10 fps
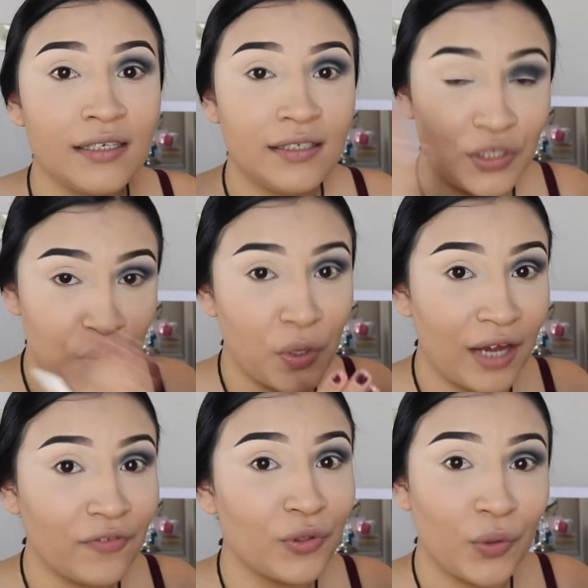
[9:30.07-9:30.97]
you
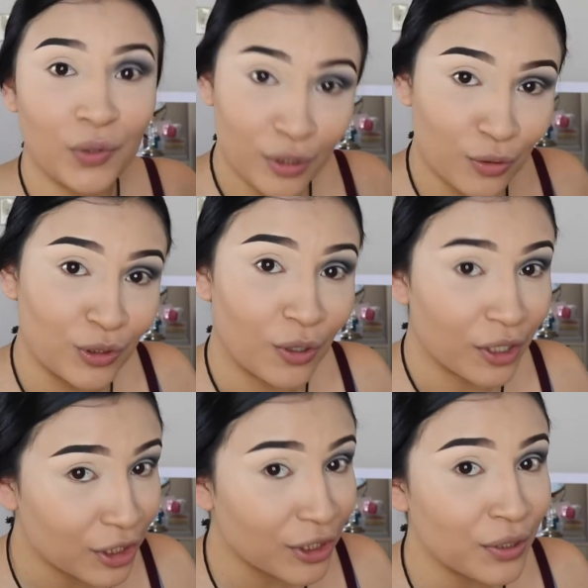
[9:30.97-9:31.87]
have to go a little
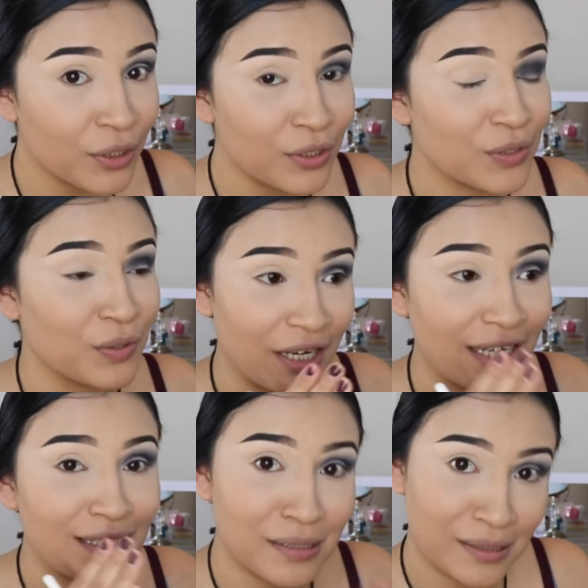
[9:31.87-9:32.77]
darker so
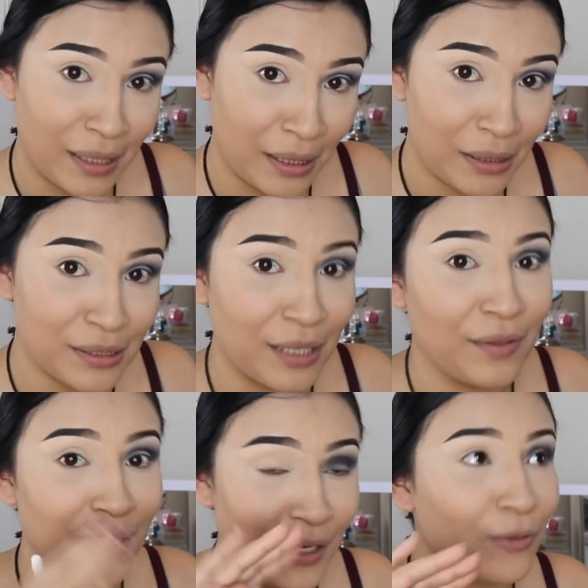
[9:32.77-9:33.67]
that it stays, and
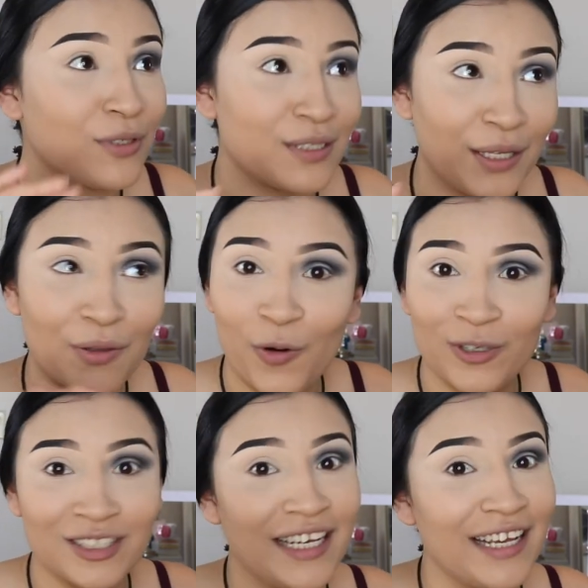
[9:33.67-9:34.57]
then it'll stay the
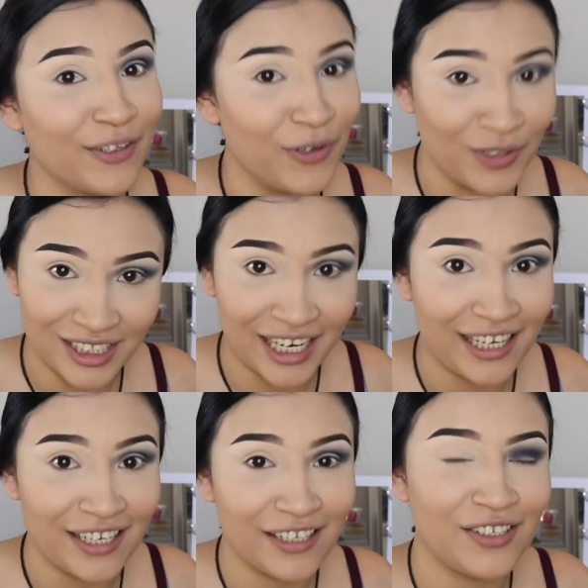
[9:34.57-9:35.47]
whole day and the whole
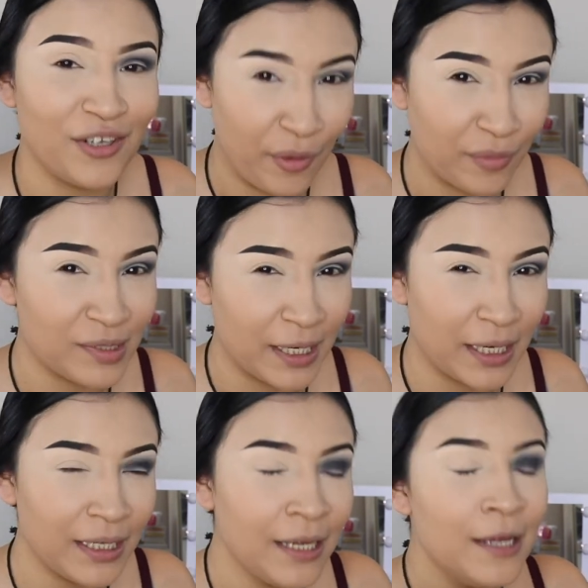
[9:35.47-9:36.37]
night. You get what I'm
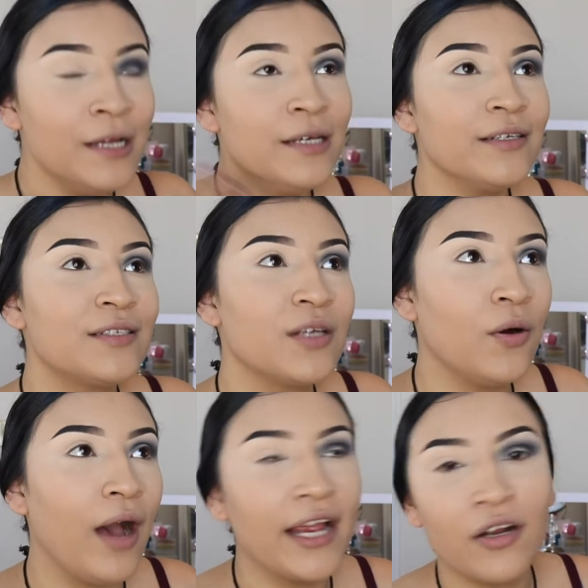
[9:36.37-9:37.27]
saying?
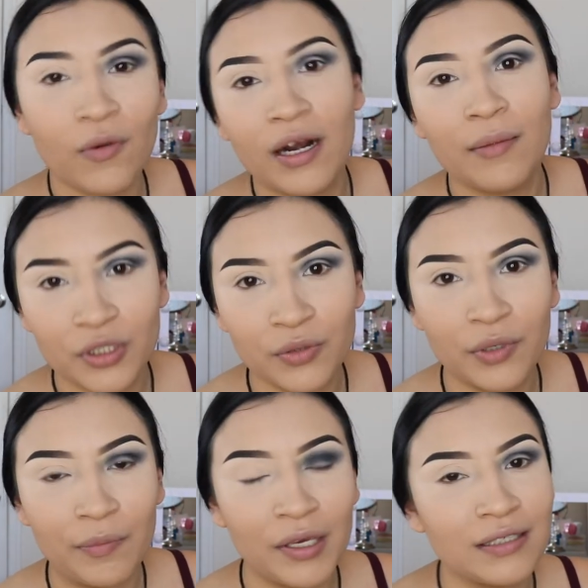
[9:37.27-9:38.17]
So I know what I'm
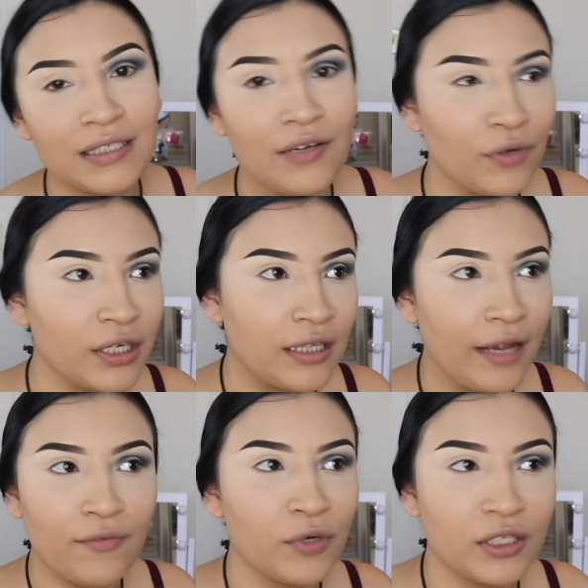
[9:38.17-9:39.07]
doing because I've
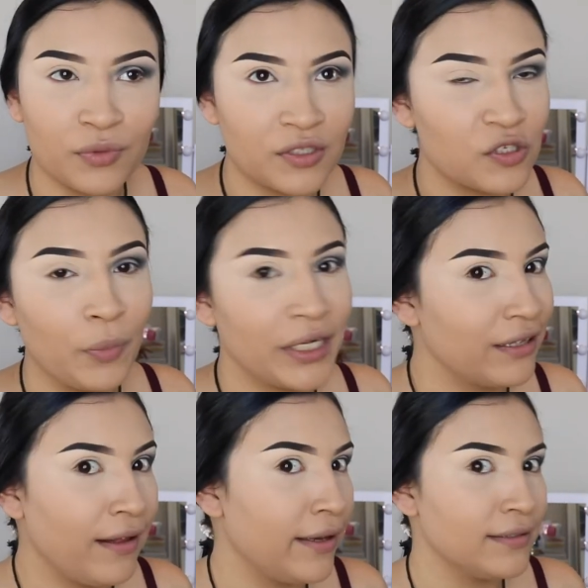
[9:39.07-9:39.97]
worked with so many
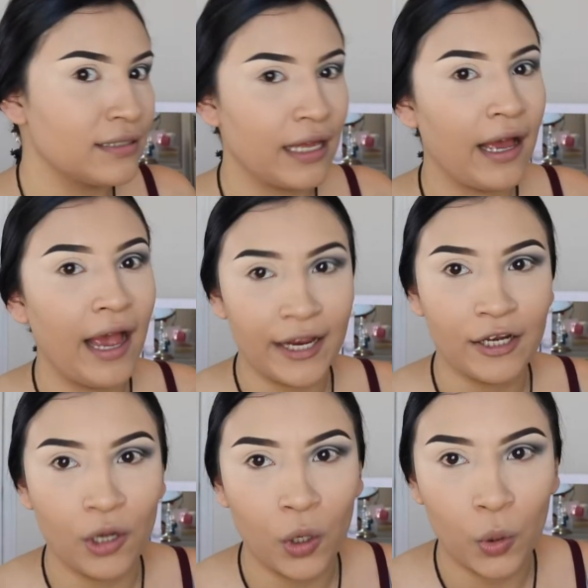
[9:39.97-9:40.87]
clients that I
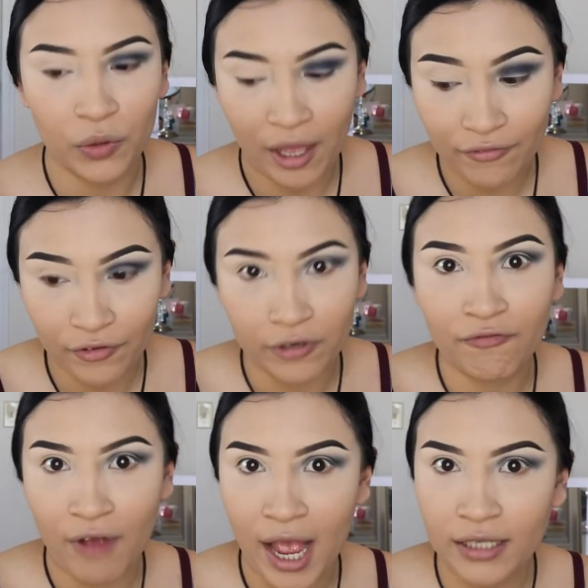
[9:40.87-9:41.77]
know that for a
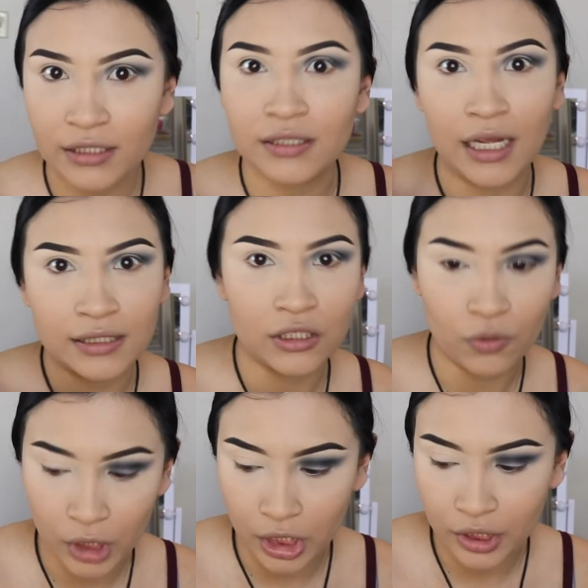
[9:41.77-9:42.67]
fact that's gonna
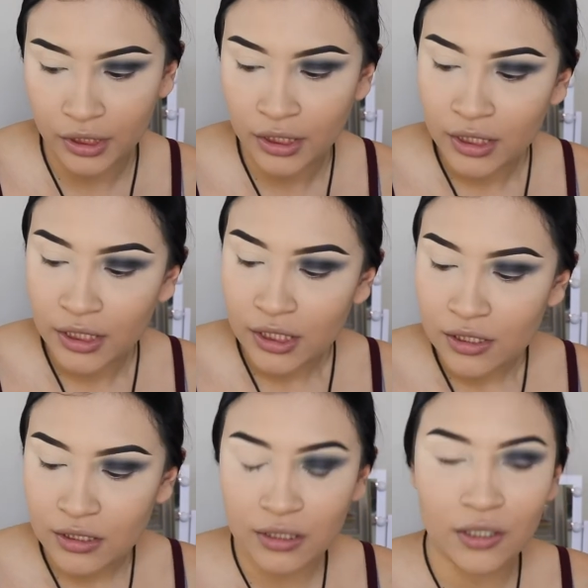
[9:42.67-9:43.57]
work.
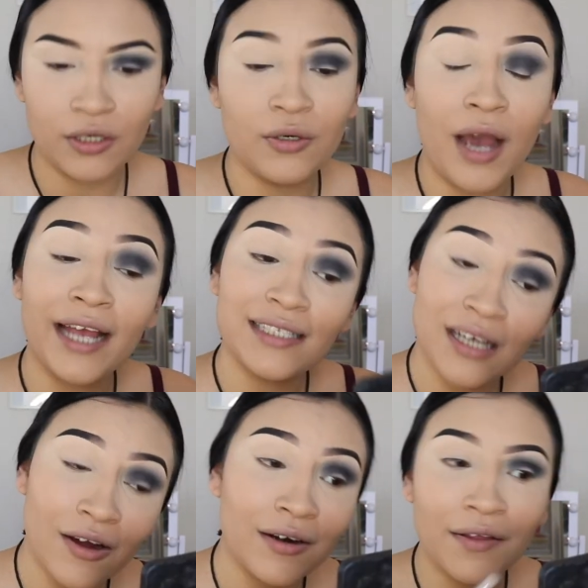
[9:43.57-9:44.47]
So I
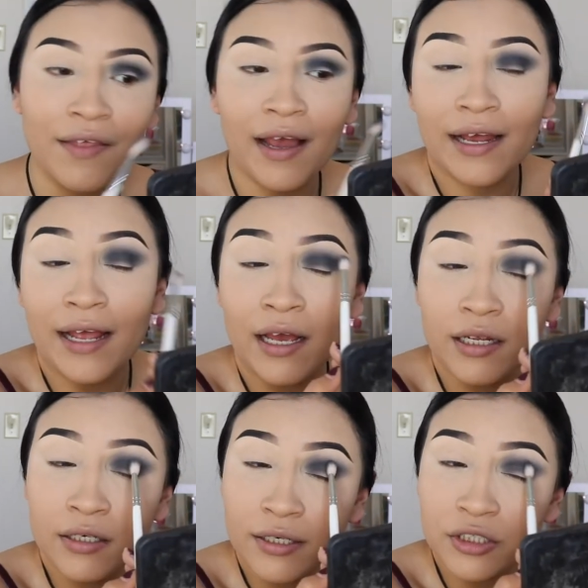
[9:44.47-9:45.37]
taught her that,
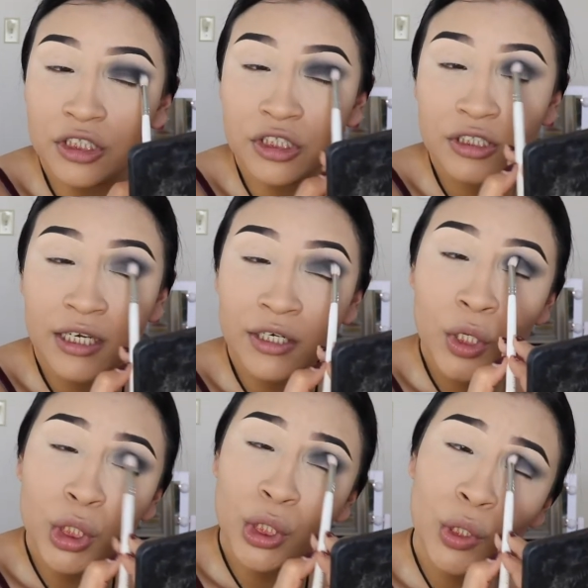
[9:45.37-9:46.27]
and she's just like,
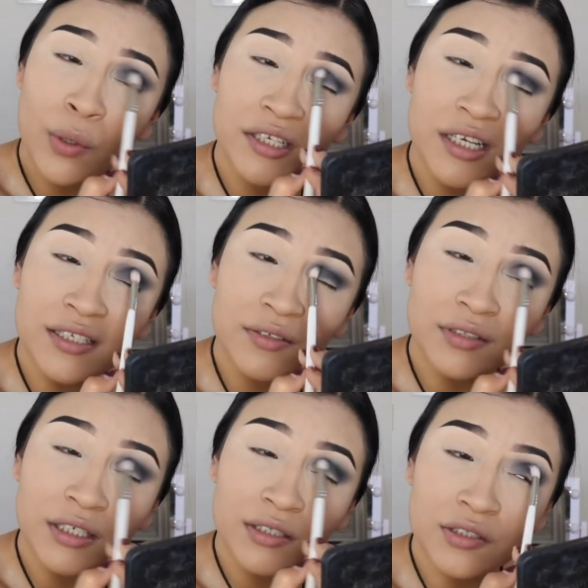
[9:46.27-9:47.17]
no, I still
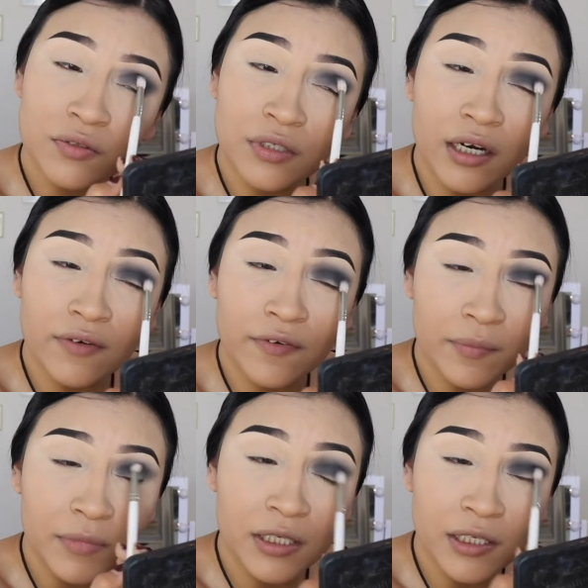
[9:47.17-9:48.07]
think it's too dark for
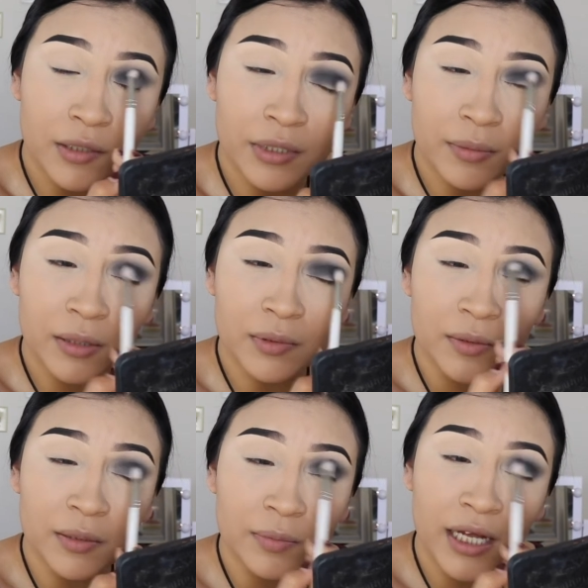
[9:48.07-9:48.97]
me, blah, blah, blah,
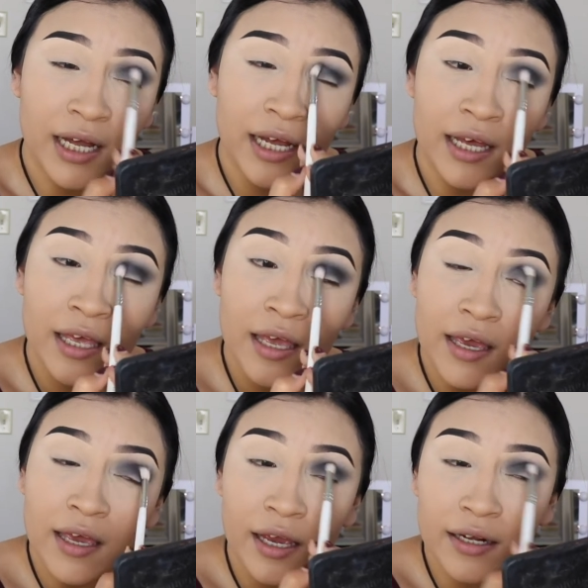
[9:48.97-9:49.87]
blah, blah.
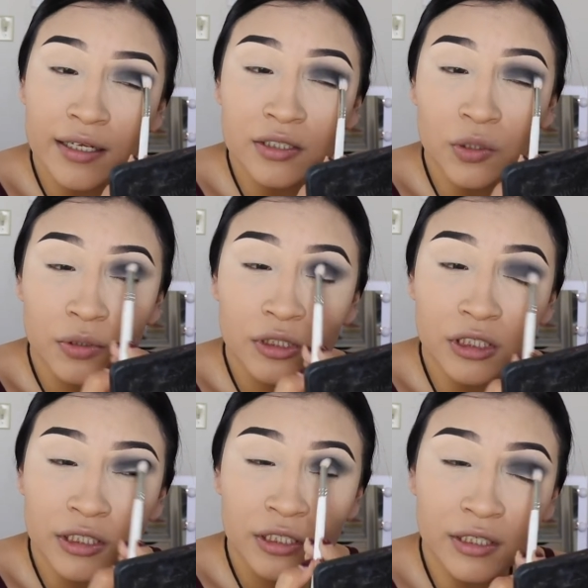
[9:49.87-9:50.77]
And I told
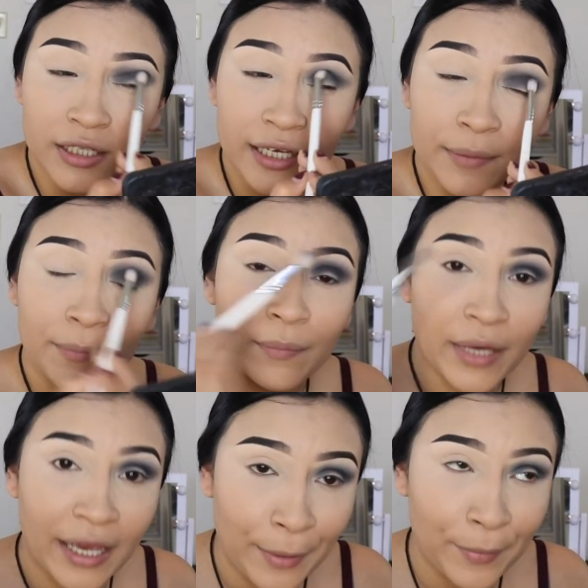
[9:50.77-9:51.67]
her, like,
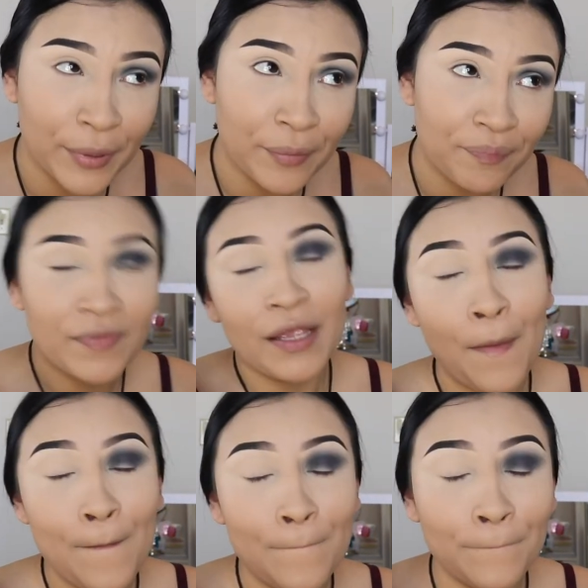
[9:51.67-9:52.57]
ma'am,
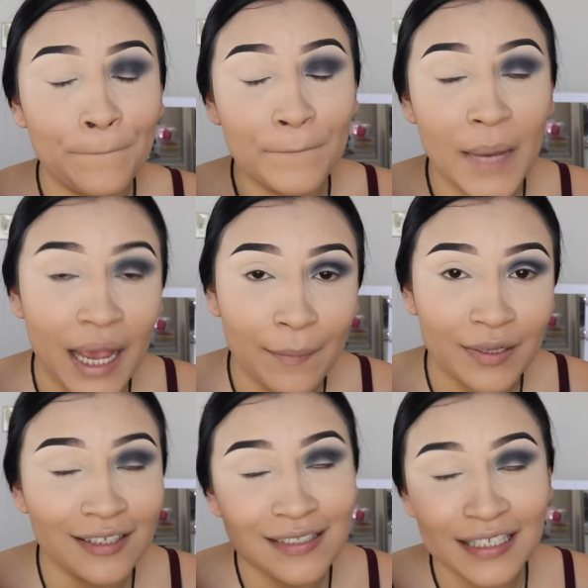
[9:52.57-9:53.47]

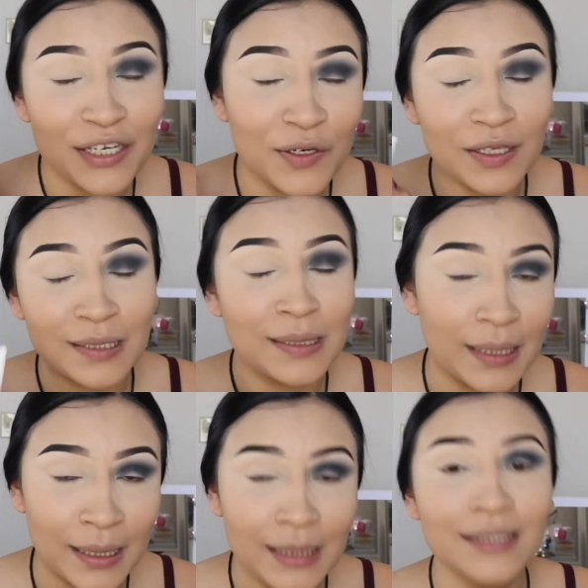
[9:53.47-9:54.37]
listen here, Linda.